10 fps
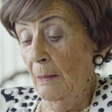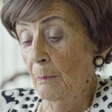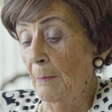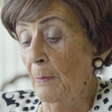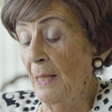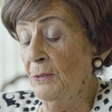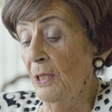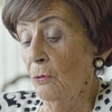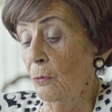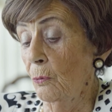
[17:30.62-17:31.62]
My
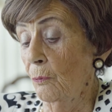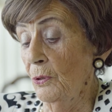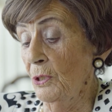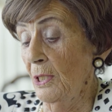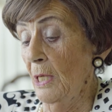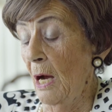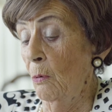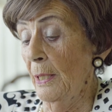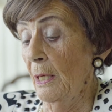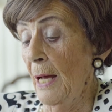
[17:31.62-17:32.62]
mother, who was in
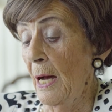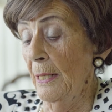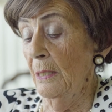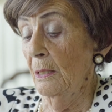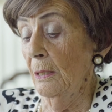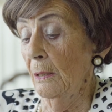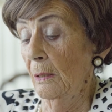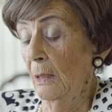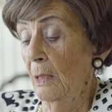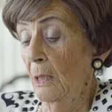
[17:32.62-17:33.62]
our line,
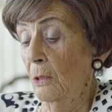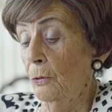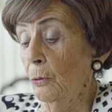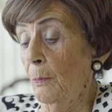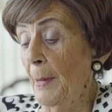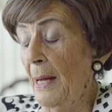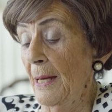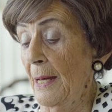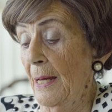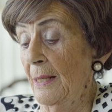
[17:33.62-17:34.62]
took my
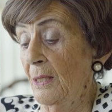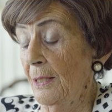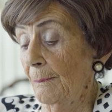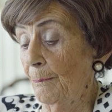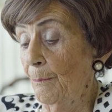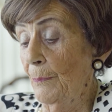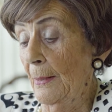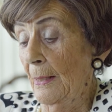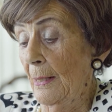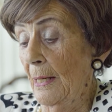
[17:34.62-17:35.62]
hand
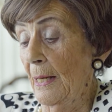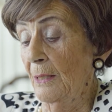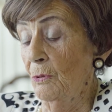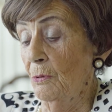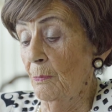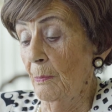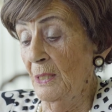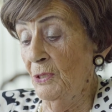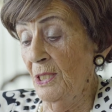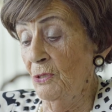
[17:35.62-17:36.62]
and my
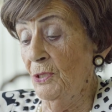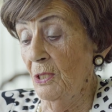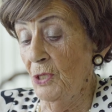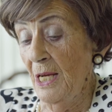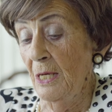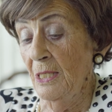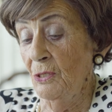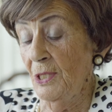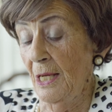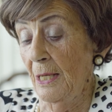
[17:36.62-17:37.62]
sister
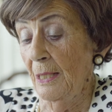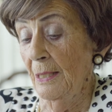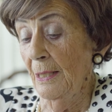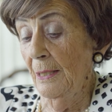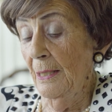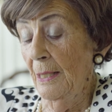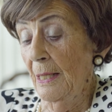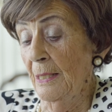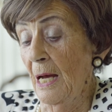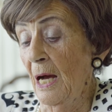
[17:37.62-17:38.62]
Jenny's hand
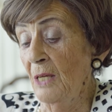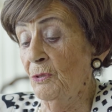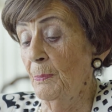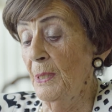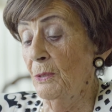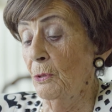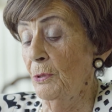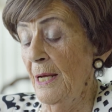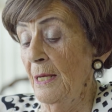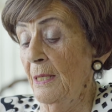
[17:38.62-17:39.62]
and asked me to
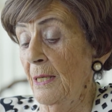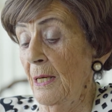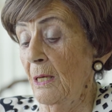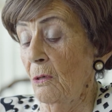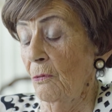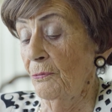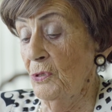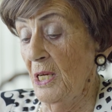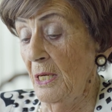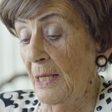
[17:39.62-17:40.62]
take care of
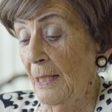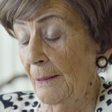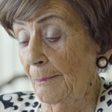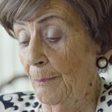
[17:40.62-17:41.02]
Jenny.